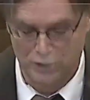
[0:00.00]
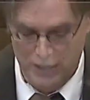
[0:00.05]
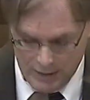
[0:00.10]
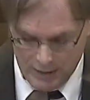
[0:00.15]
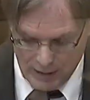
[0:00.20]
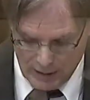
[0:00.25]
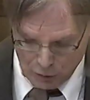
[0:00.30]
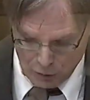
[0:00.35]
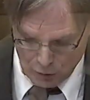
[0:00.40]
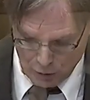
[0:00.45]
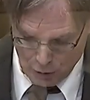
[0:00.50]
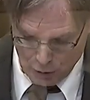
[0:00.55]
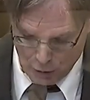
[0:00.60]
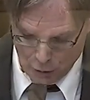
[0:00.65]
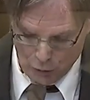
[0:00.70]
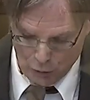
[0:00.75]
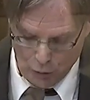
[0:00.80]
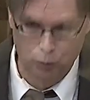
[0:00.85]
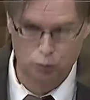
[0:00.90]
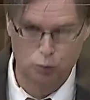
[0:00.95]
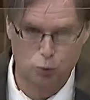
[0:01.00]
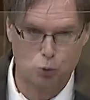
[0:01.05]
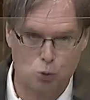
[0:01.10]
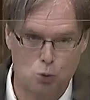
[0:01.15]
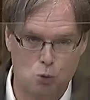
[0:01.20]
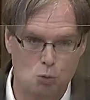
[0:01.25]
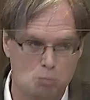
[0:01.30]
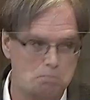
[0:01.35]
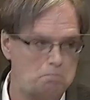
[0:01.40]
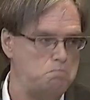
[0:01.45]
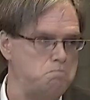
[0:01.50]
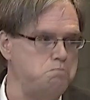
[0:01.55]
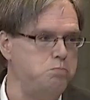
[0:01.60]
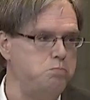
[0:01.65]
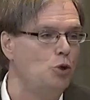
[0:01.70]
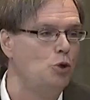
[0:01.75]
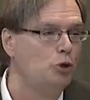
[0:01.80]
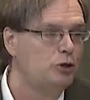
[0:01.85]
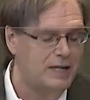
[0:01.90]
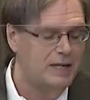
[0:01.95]
arguments that our
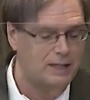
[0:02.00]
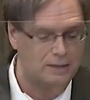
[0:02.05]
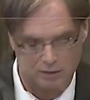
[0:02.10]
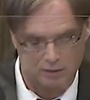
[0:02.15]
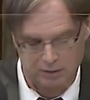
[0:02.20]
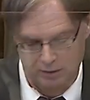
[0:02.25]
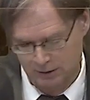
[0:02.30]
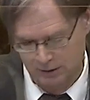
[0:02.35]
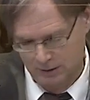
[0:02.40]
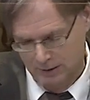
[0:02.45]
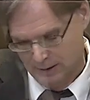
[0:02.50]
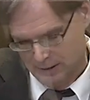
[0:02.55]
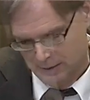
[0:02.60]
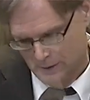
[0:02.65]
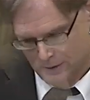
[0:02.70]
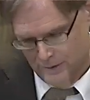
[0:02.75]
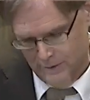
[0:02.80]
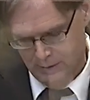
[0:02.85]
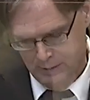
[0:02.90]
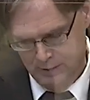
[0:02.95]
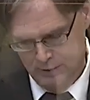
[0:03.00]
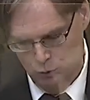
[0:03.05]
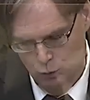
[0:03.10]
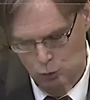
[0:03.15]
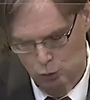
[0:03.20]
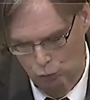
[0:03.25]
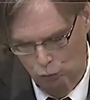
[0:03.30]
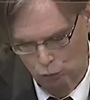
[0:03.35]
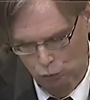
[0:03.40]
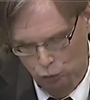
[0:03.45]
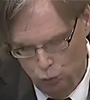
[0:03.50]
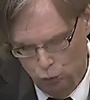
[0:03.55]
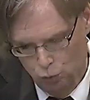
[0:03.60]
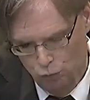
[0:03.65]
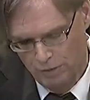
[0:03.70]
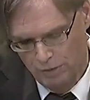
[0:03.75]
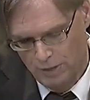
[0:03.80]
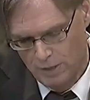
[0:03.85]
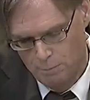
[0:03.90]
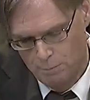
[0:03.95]
opponents may
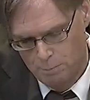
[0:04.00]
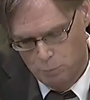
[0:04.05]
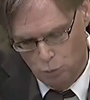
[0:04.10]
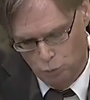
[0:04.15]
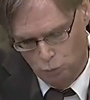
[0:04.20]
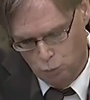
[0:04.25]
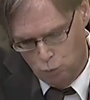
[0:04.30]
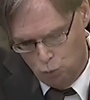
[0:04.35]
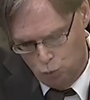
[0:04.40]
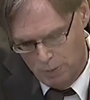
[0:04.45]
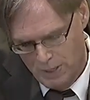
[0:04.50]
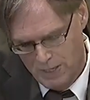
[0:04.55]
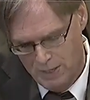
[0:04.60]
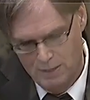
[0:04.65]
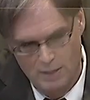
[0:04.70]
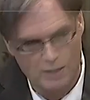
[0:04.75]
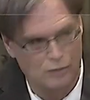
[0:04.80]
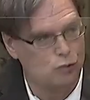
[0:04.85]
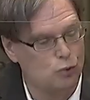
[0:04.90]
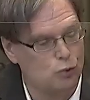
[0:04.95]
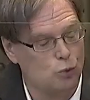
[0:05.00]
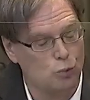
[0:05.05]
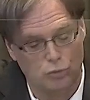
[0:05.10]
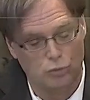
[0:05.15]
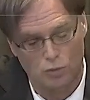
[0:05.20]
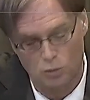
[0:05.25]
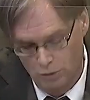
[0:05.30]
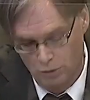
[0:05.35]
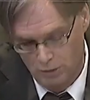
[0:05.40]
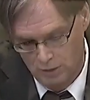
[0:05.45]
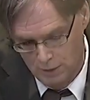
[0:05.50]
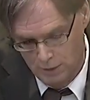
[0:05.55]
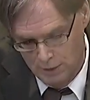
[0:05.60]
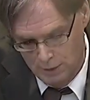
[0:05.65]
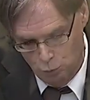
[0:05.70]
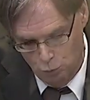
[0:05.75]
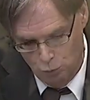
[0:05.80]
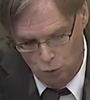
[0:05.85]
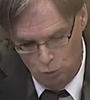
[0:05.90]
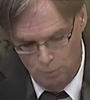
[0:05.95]
perchance raise in
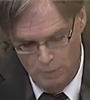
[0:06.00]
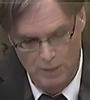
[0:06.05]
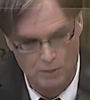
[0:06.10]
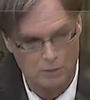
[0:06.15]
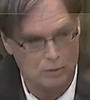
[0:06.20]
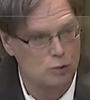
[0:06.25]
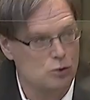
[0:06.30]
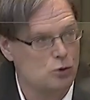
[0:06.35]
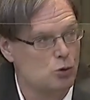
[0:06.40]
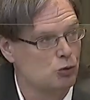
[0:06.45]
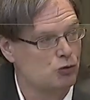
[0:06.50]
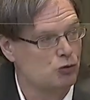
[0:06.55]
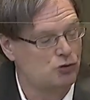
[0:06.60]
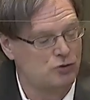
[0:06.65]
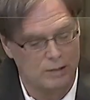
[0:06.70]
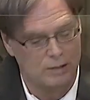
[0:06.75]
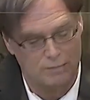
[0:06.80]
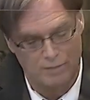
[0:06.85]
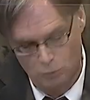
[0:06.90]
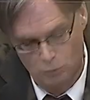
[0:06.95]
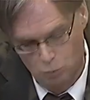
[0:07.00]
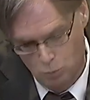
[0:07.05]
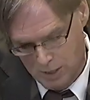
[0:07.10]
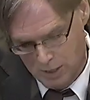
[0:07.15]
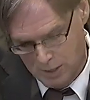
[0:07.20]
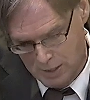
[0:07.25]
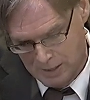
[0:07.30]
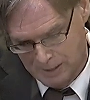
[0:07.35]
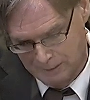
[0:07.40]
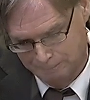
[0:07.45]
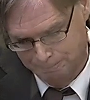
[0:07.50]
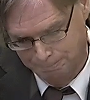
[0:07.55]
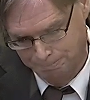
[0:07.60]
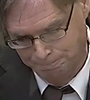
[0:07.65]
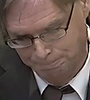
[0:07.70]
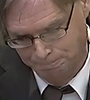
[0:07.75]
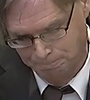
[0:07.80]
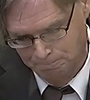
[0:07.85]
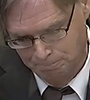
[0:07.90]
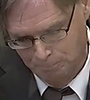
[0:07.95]
order to attempt to muddy the
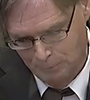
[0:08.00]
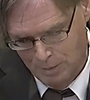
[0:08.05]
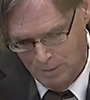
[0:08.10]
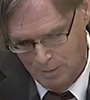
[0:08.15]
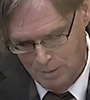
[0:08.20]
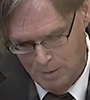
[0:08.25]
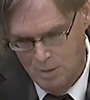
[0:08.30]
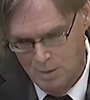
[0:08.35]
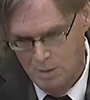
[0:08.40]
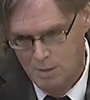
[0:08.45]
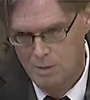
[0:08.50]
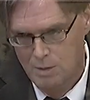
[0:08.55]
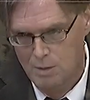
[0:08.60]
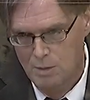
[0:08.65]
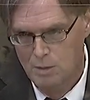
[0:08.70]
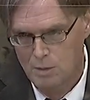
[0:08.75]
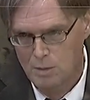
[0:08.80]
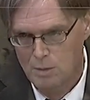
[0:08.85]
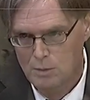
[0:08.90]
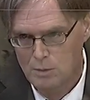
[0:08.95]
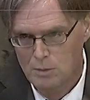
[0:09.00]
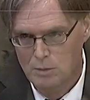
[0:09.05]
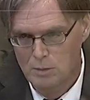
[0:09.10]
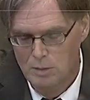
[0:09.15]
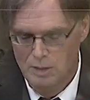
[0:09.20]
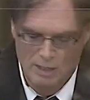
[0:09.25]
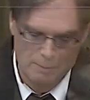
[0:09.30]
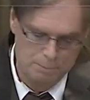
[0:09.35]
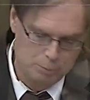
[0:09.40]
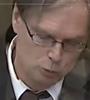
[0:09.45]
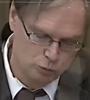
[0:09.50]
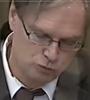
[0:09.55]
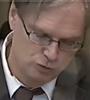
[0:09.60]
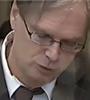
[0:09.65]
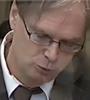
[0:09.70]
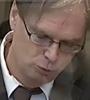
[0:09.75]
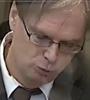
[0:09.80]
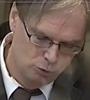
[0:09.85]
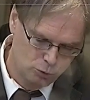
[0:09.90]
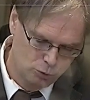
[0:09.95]
tranquil waters of provisional
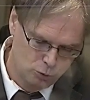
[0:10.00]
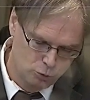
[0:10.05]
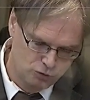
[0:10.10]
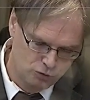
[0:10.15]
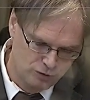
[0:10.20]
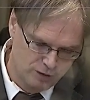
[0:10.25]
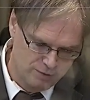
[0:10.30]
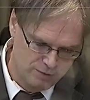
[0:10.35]
measures.